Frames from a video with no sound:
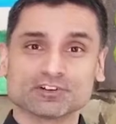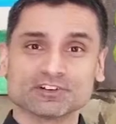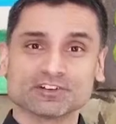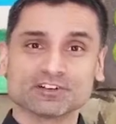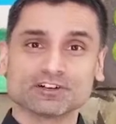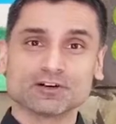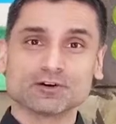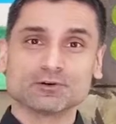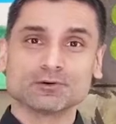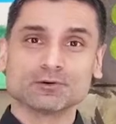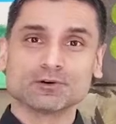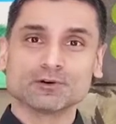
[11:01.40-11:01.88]
to
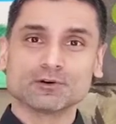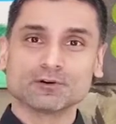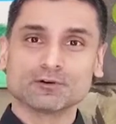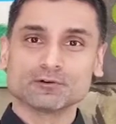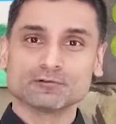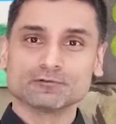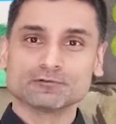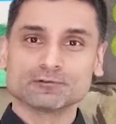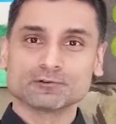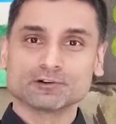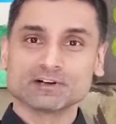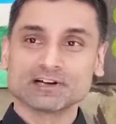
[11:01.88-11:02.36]
go
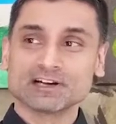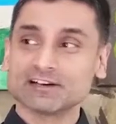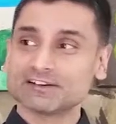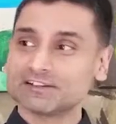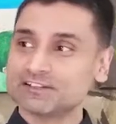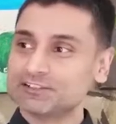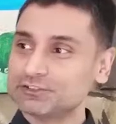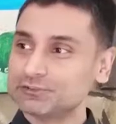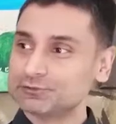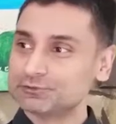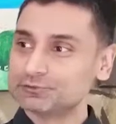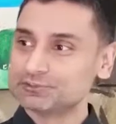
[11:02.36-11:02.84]
over how to
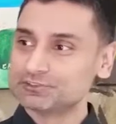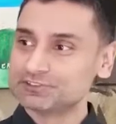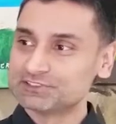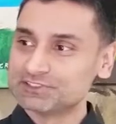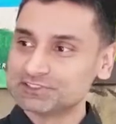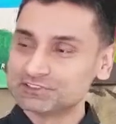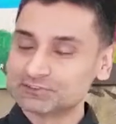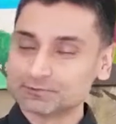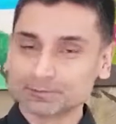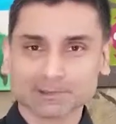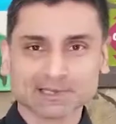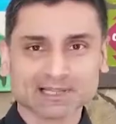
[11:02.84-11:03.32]
use
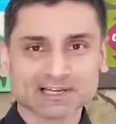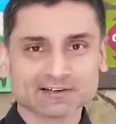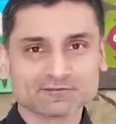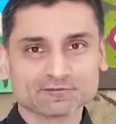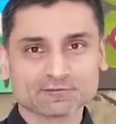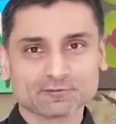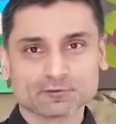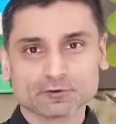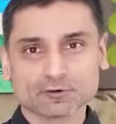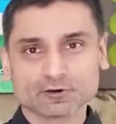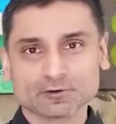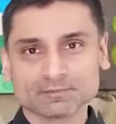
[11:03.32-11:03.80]
this
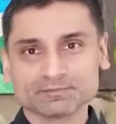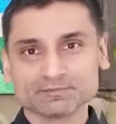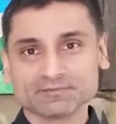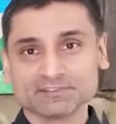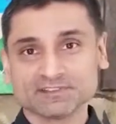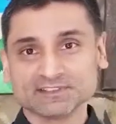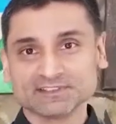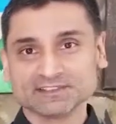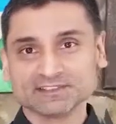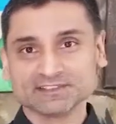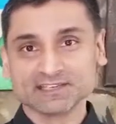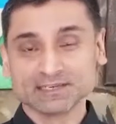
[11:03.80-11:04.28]
platform,
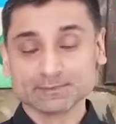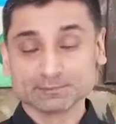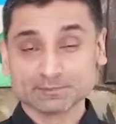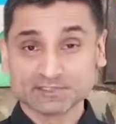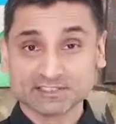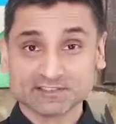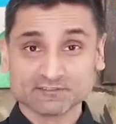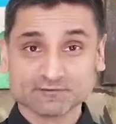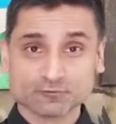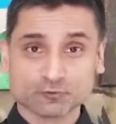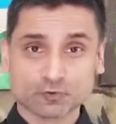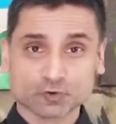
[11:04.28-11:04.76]
the
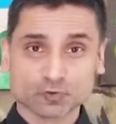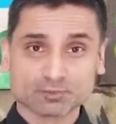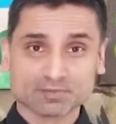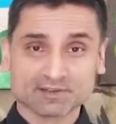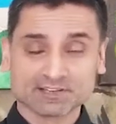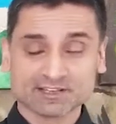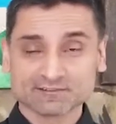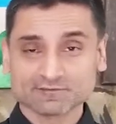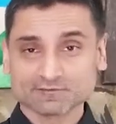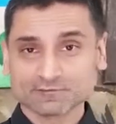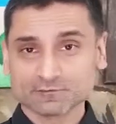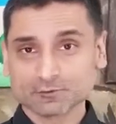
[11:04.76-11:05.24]
MT4
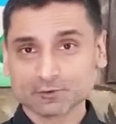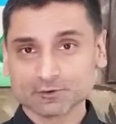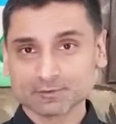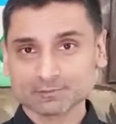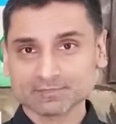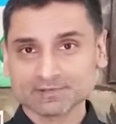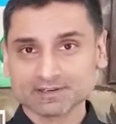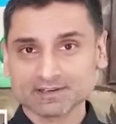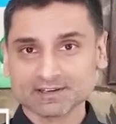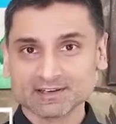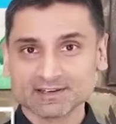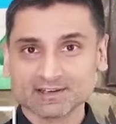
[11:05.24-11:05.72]
platform,
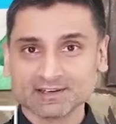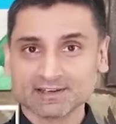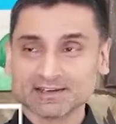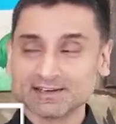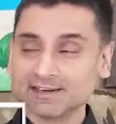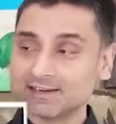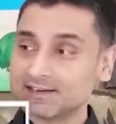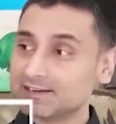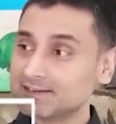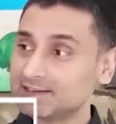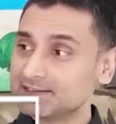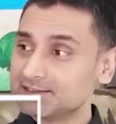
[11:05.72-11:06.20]

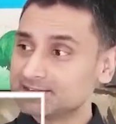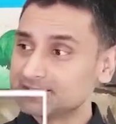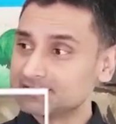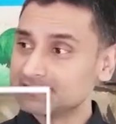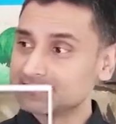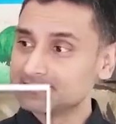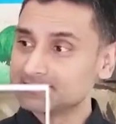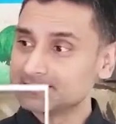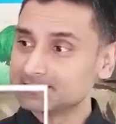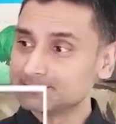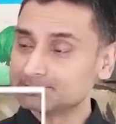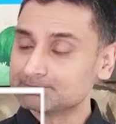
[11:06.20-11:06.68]
and
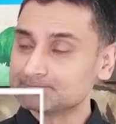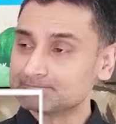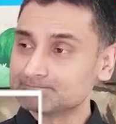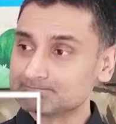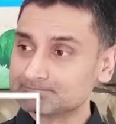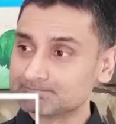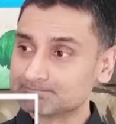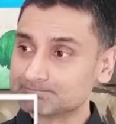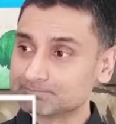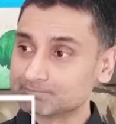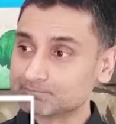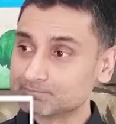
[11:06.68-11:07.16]

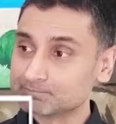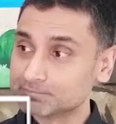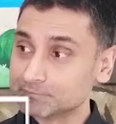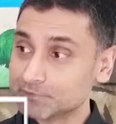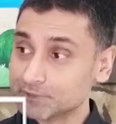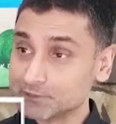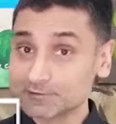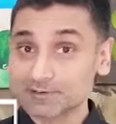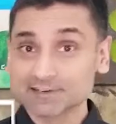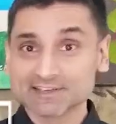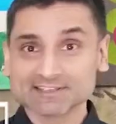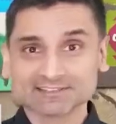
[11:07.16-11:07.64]

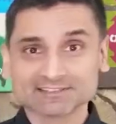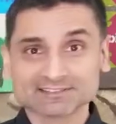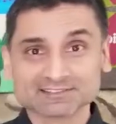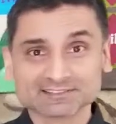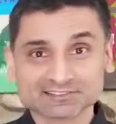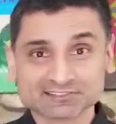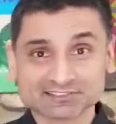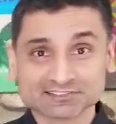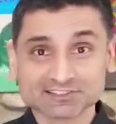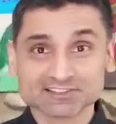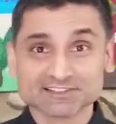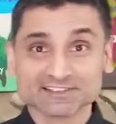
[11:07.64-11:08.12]
all right,
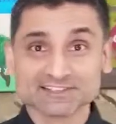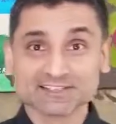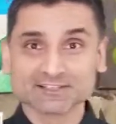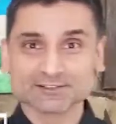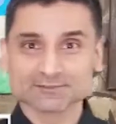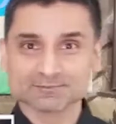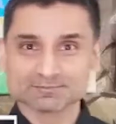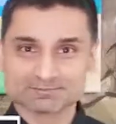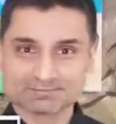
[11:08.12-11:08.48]
see you there.